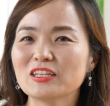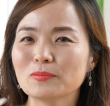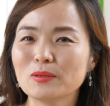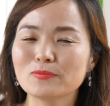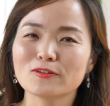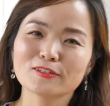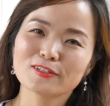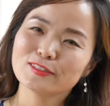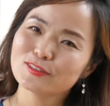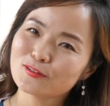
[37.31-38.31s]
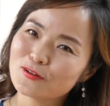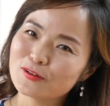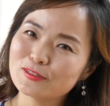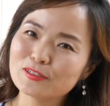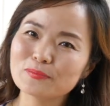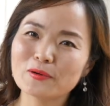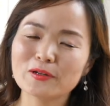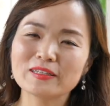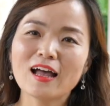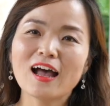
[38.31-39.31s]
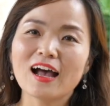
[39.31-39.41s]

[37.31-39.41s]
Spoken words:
And the people are concerned, but